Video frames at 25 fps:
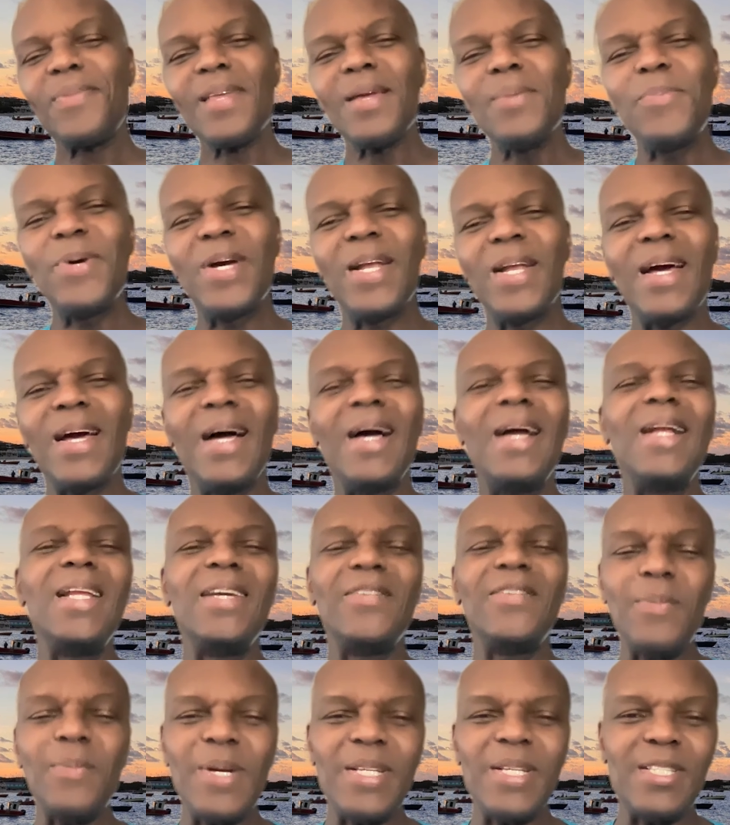But
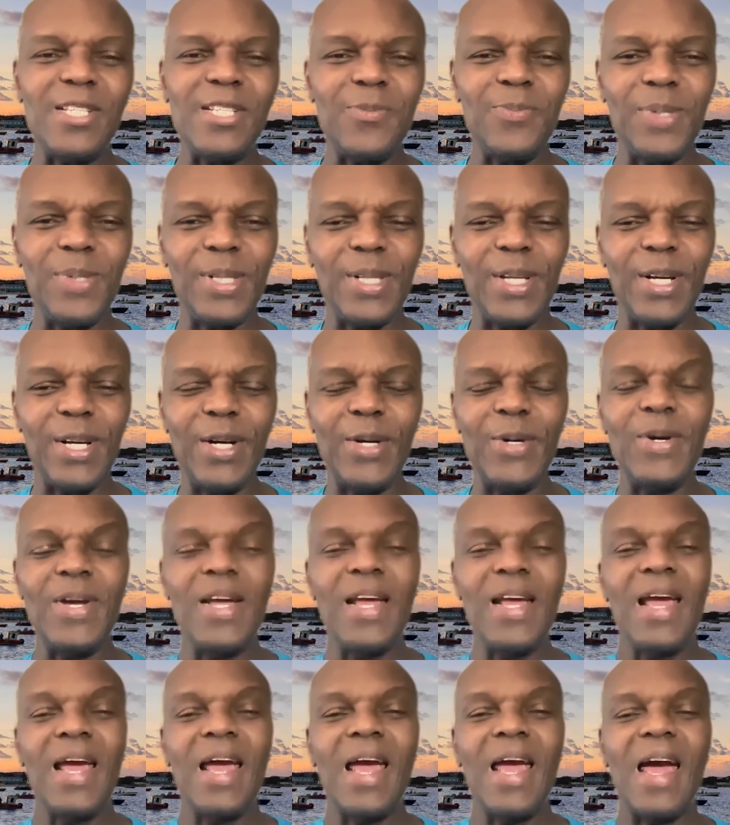leave a message below
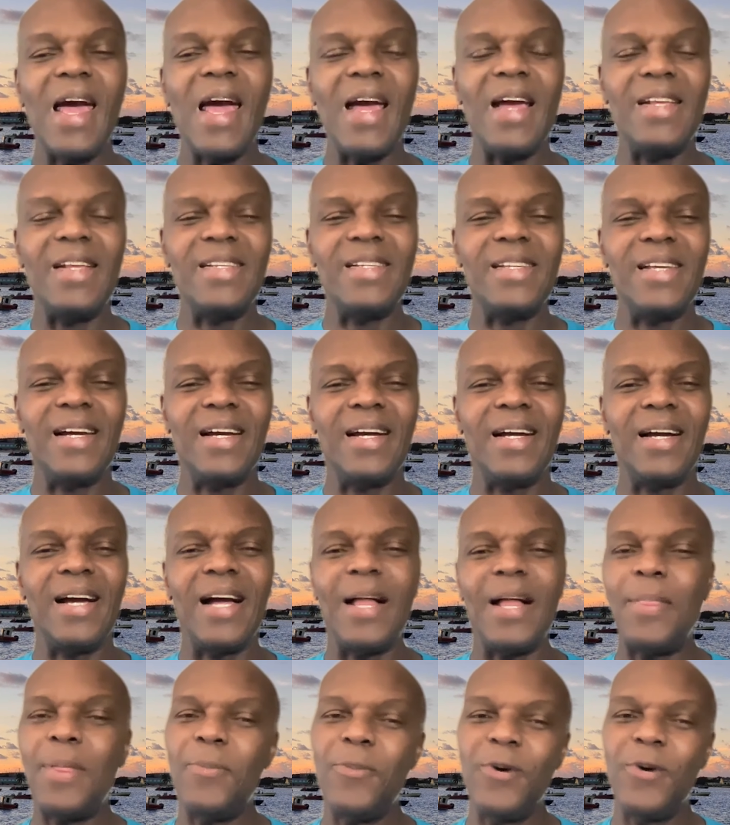and
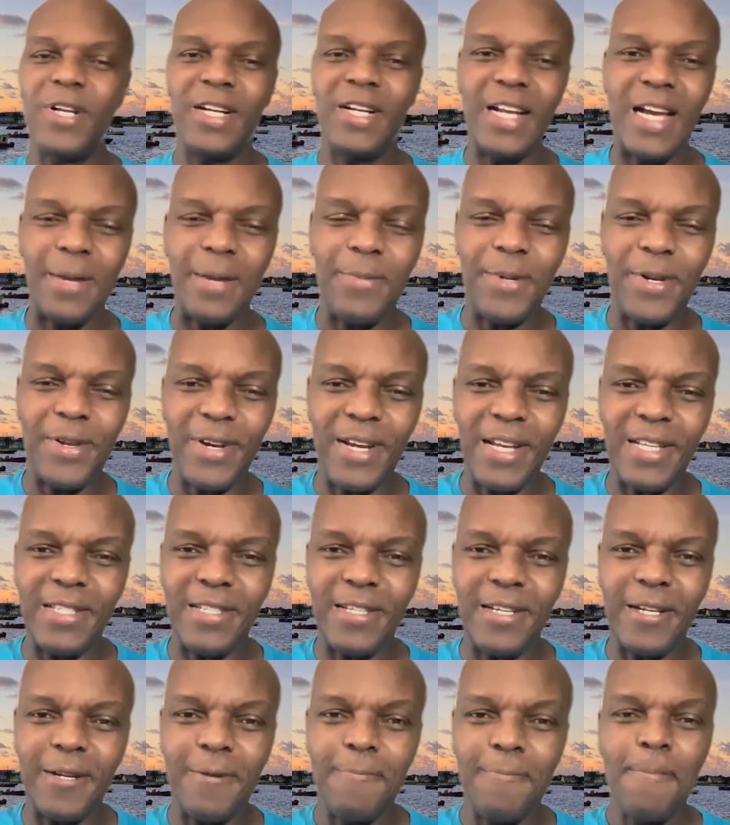I'll be more than happy to
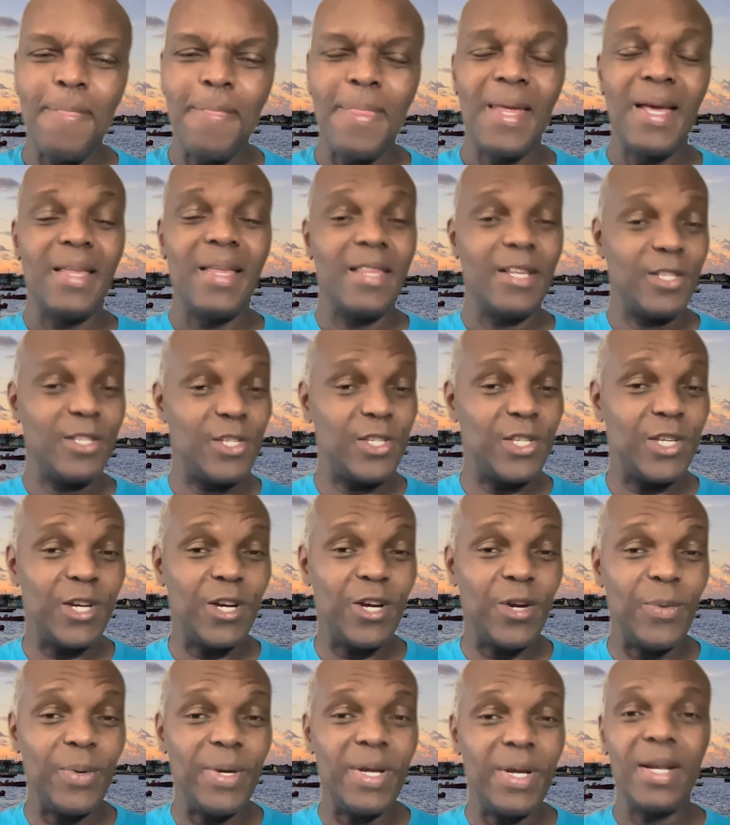answer it. This is
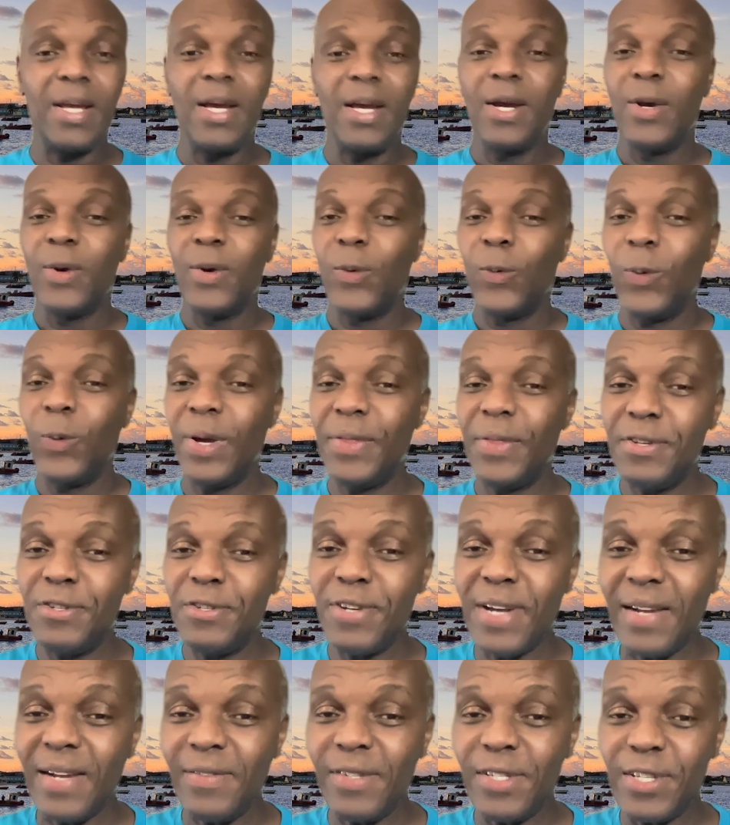Kerwin with
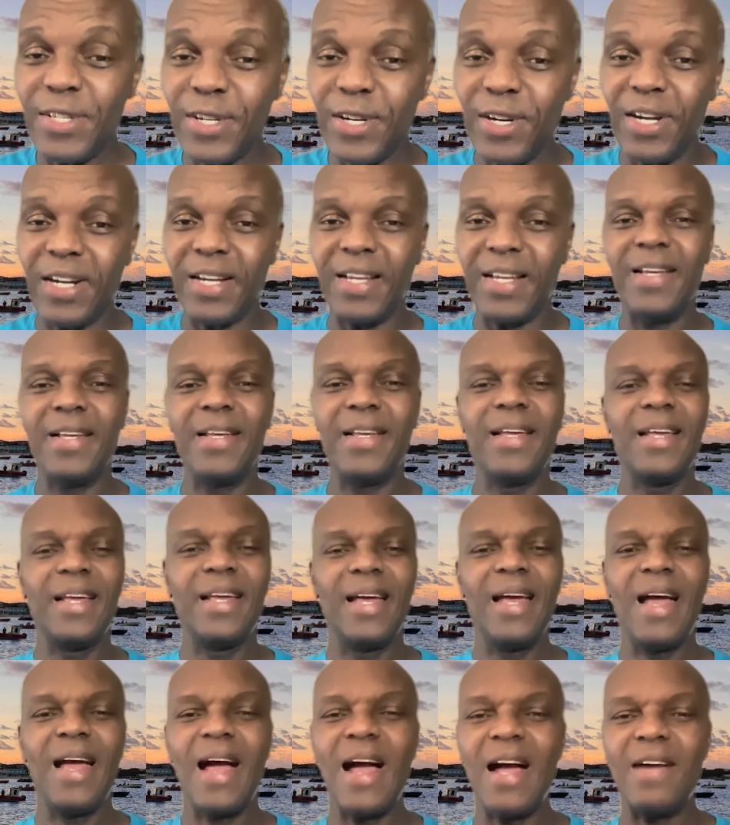Travel Talk.
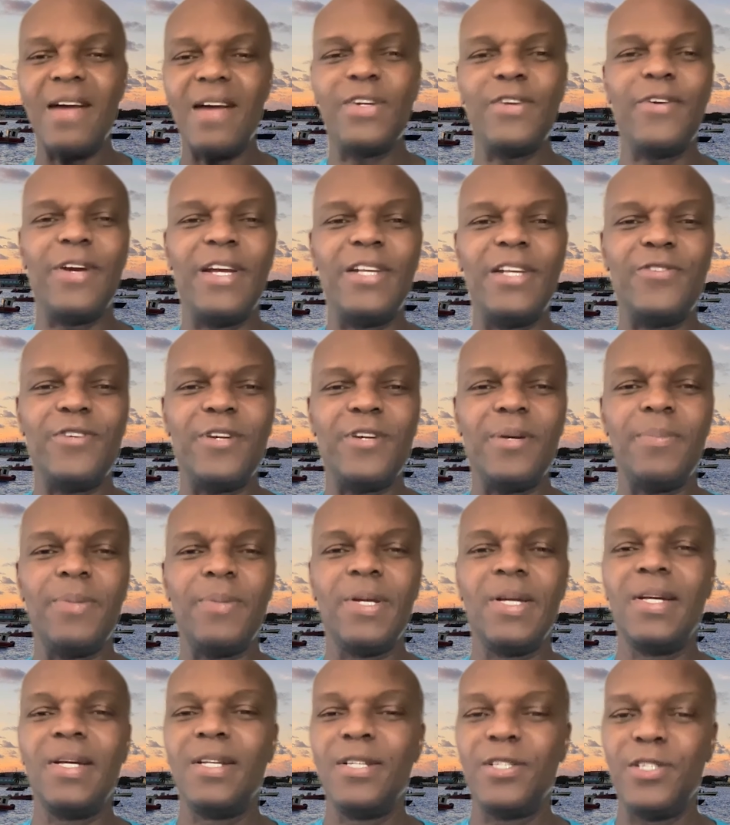Have a great trip.
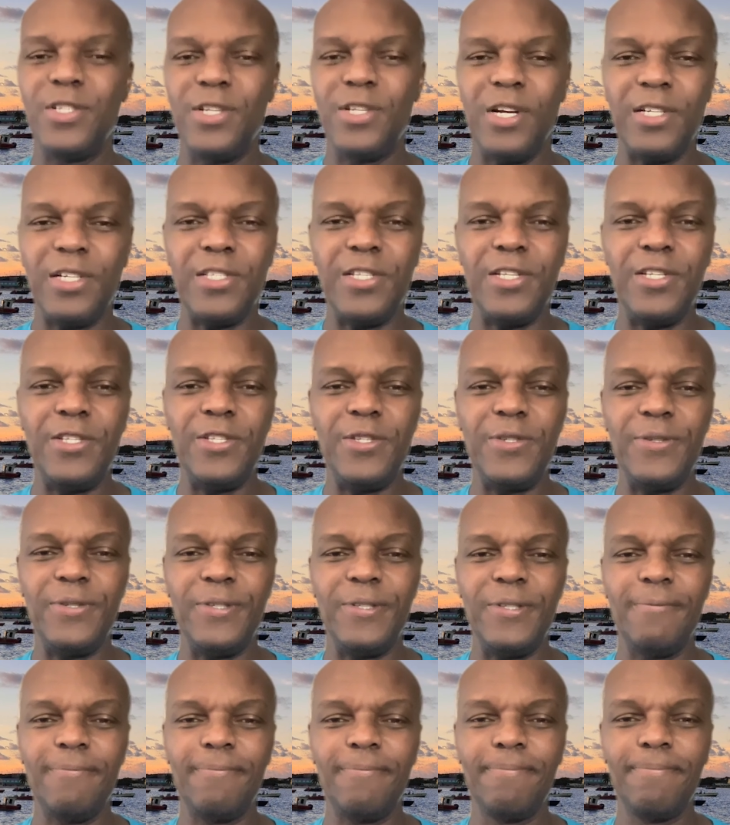Talk to you soon.